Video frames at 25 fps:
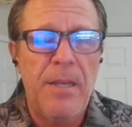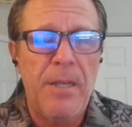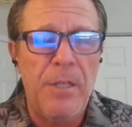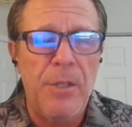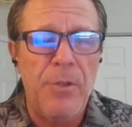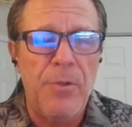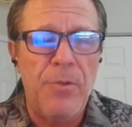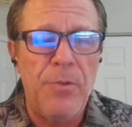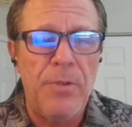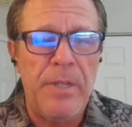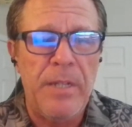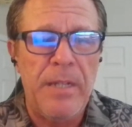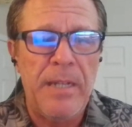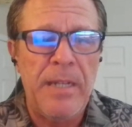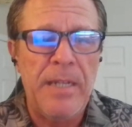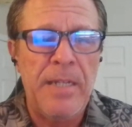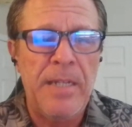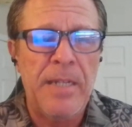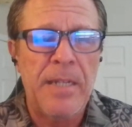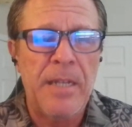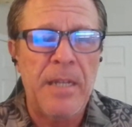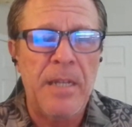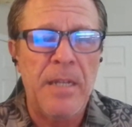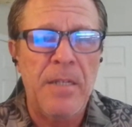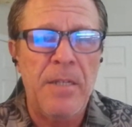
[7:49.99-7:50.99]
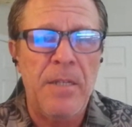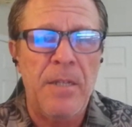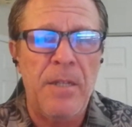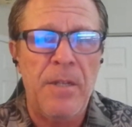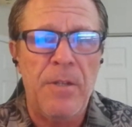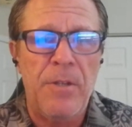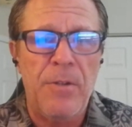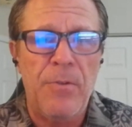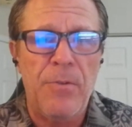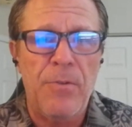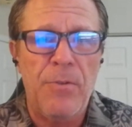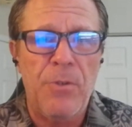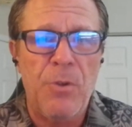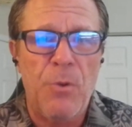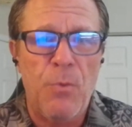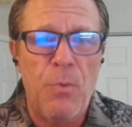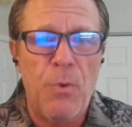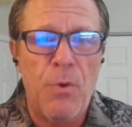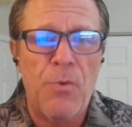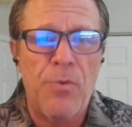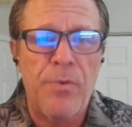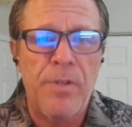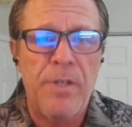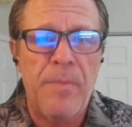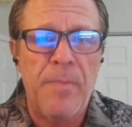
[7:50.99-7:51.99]
you need to continue to
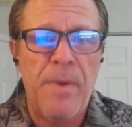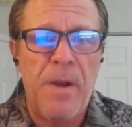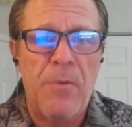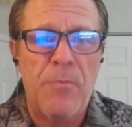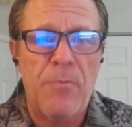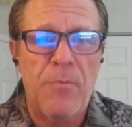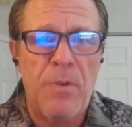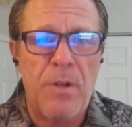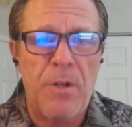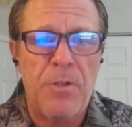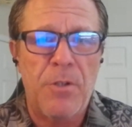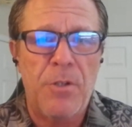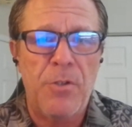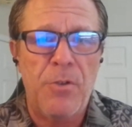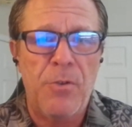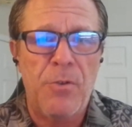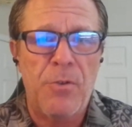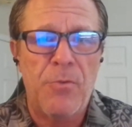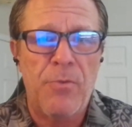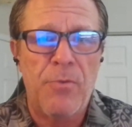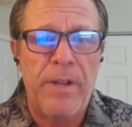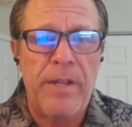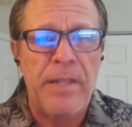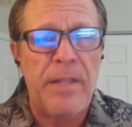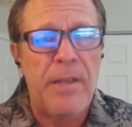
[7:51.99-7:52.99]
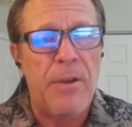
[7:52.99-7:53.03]
worry about Russia Ukraine.